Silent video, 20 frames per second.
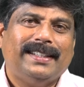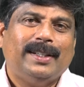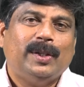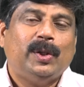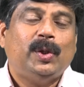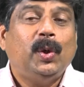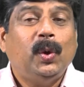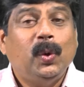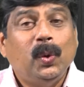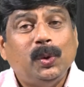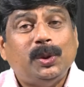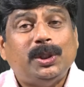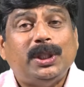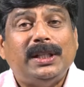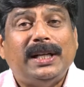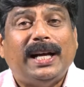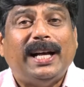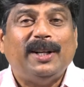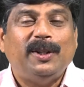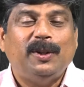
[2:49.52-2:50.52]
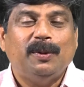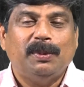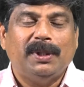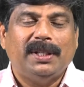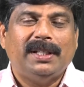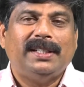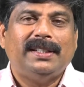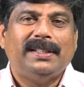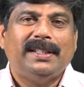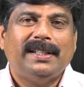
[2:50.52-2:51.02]
To lose an
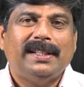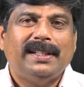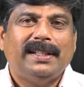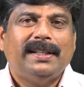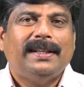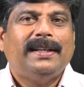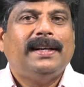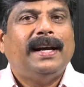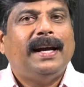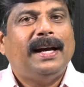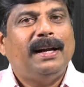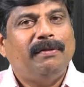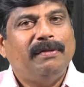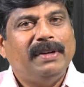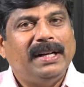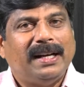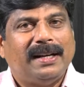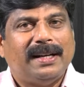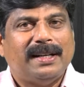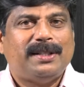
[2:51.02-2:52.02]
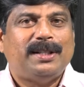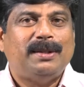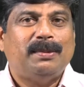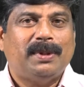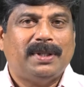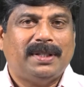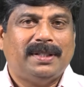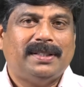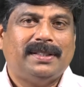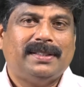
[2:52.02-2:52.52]
argument and win a
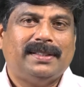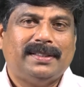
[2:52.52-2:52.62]
customer.